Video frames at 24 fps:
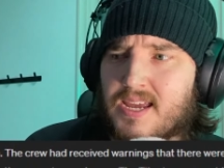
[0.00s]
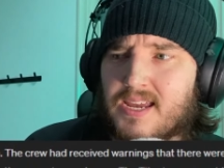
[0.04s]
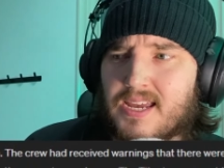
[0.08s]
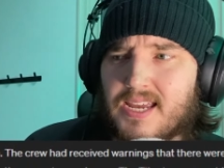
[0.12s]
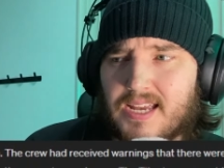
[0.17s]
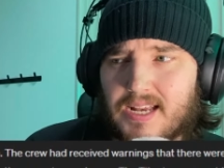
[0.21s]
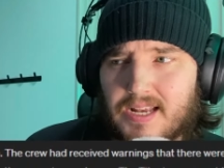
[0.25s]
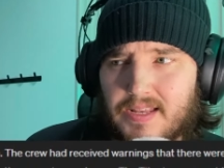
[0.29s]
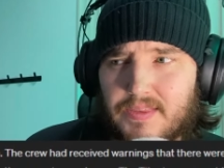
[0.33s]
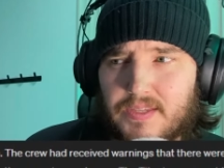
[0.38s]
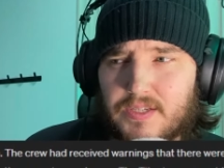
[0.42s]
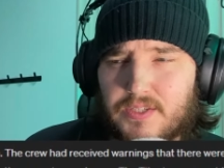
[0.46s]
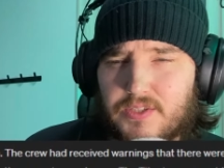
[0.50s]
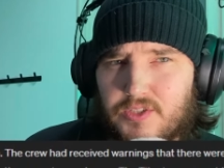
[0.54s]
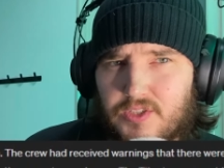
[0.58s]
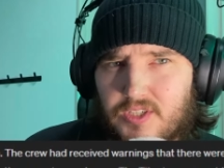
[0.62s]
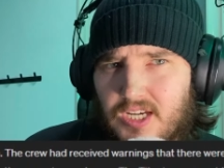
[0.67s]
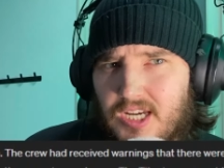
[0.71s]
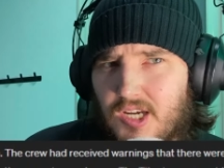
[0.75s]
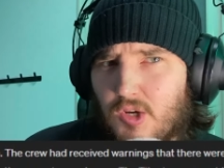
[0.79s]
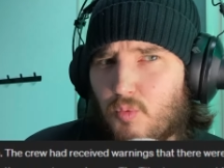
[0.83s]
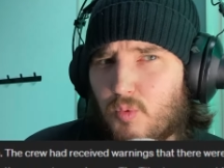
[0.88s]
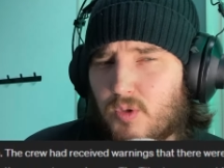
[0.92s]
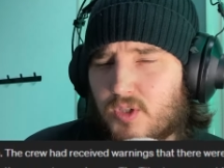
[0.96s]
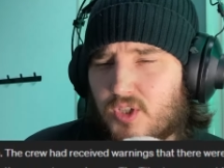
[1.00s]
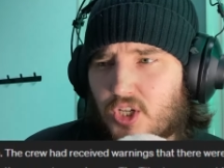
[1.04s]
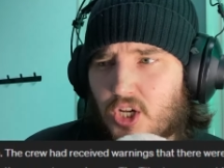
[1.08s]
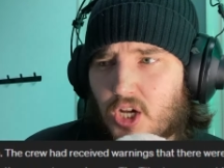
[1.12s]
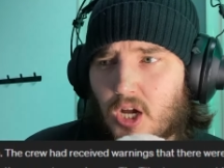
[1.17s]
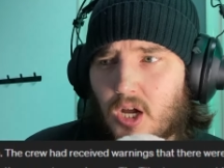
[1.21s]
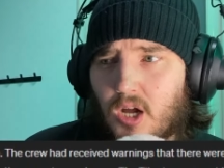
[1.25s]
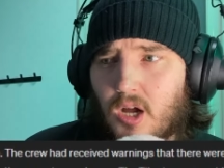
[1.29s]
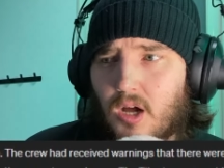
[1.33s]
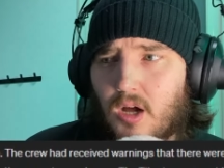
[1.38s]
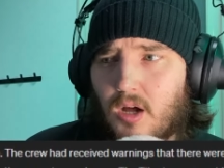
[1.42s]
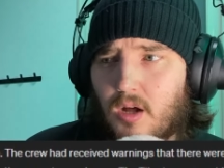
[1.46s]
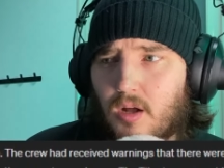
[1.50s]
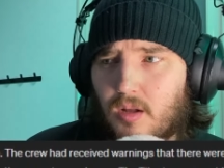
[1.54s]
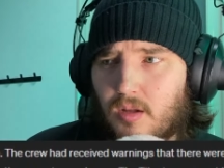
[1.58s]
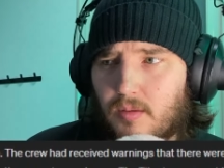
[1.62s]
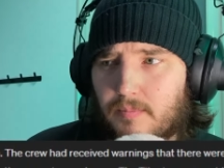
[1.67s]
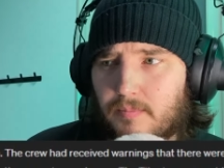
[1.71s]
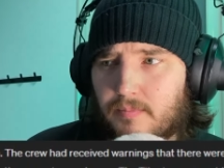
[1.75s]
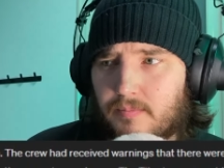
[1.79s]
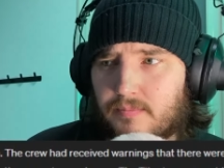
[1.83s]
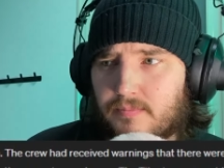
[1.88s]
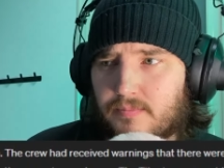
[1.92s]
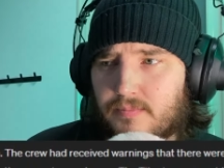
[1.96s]
and the sea was
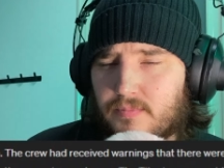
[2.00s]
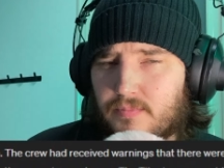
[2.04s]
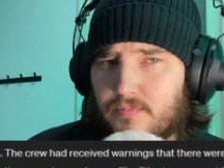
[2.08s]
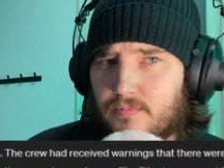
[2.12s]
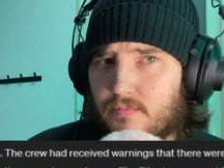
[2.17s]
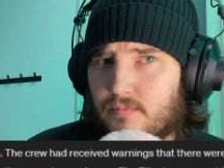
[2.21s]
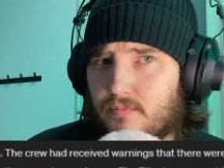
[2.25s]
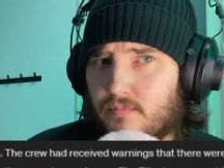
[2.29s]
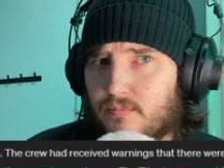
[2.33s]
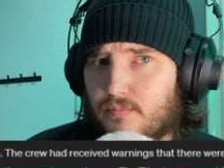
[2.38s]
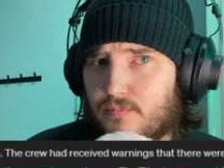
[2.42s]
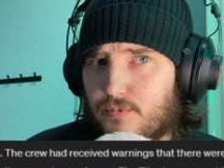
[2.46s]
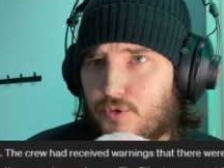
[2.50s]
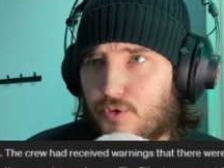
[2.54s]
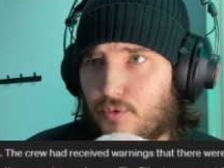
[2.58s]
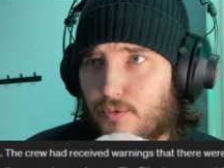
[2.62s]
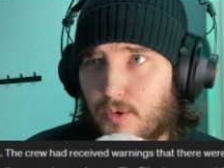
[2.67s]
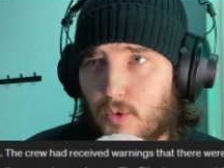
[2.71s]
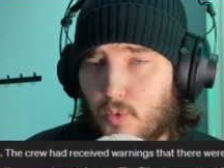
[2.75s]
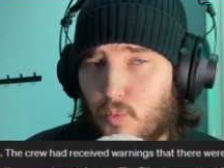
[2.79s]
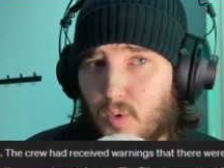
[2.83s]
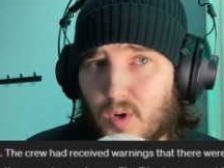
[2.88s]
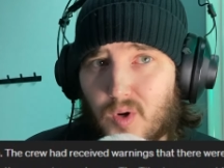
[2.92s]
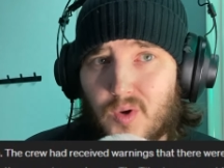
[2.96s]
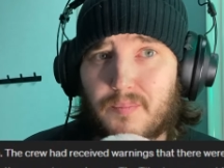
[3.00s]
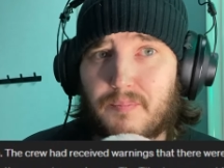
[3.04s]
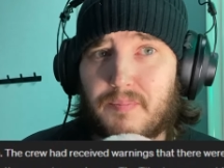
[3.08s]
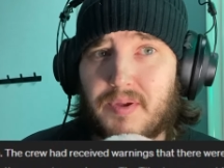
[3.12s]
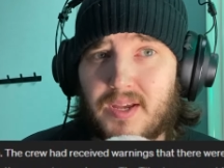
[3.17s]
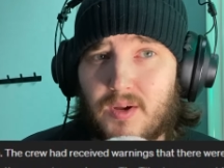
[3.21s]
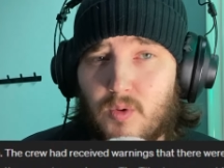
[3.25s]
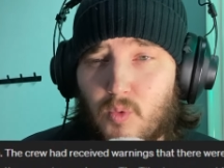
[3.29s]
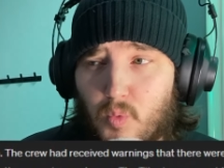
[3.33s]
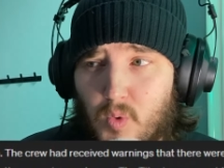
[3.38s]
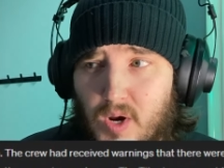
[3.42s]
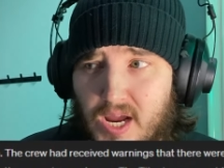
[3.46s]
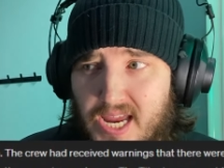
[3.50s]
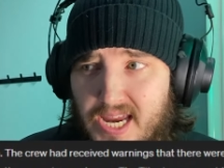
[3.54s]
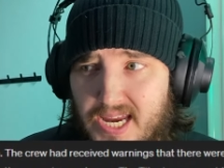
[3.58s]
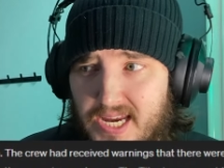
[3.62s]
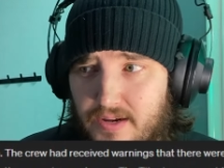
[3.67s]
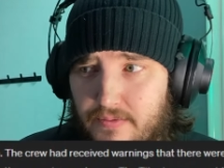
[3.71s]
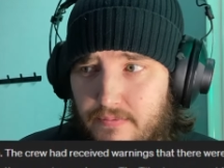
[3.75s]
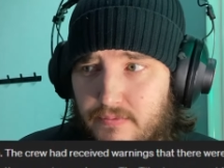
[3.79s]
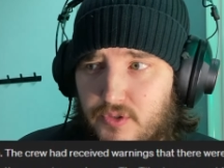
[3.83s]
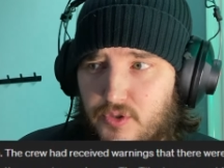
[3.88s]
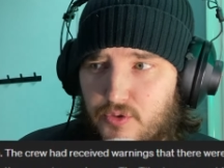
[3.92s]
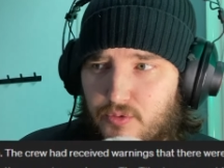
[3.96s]
calm, so there weren't big
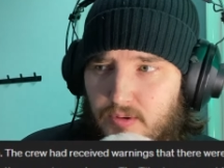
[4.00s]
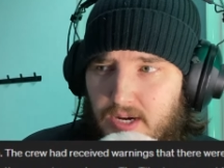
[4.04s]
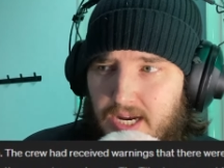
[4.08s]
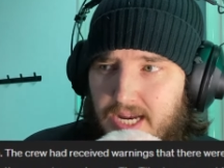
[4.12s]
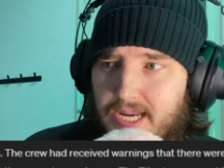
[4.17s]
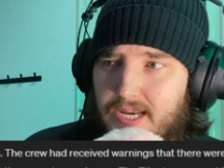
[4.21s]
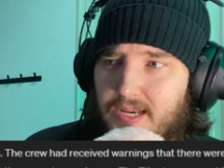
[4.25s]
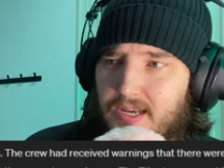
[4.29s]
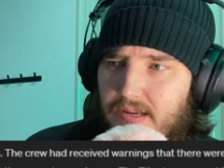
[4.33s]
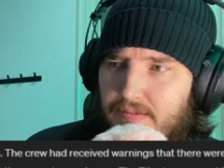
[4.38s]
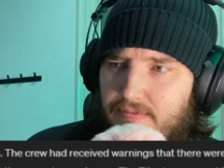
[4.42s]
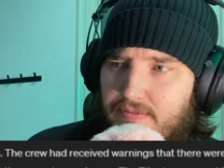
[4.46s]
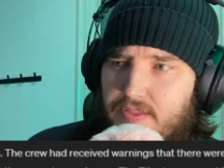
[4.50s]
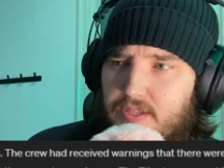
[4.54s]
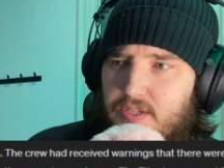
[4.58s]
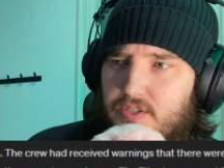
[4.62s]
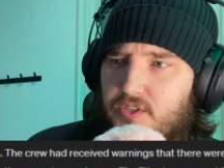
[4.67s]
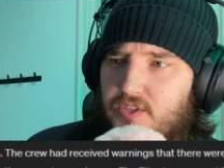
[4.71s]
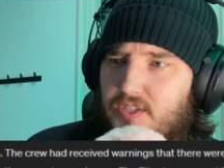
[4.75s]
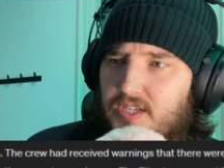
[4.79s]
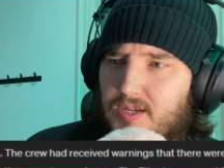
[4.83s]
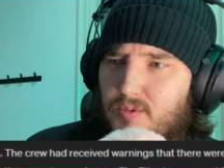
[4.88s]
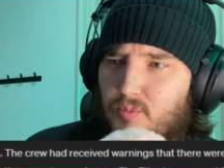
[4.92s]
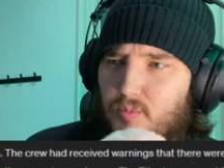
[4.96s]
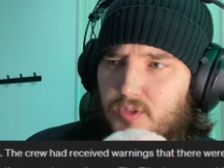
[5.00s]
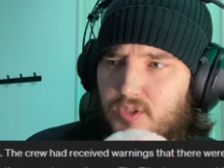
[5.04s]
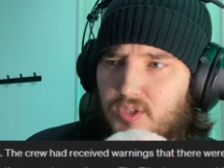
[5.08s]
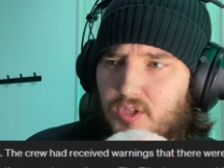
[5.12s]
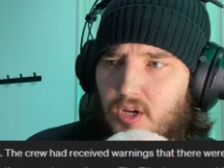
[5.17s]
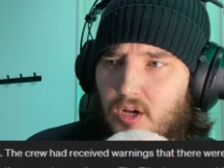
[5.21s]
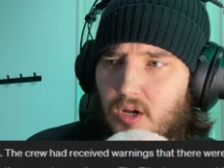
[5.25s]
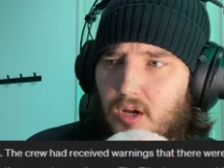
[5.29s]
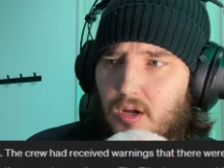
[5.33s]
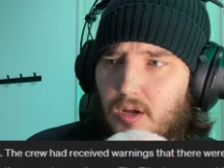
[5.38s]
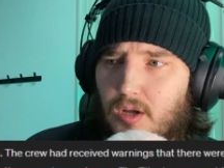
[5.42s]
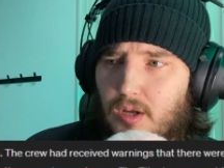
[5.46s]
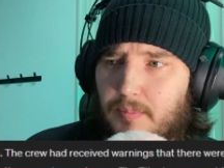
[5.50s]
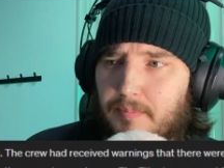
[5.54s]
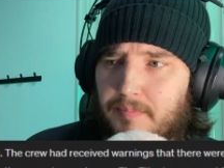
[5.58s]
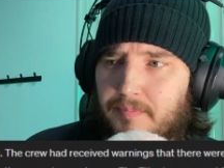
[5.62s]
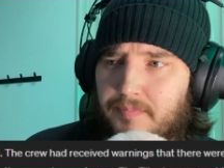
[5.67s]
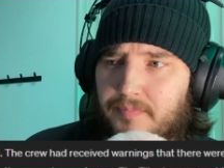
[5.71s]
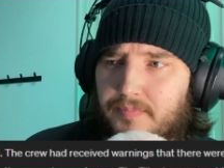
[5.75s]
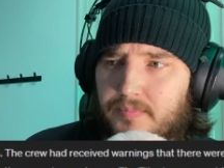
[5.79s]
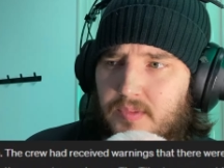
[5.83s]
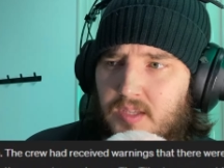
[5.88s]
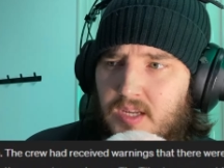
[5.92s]
waves, right? If the sea was calm.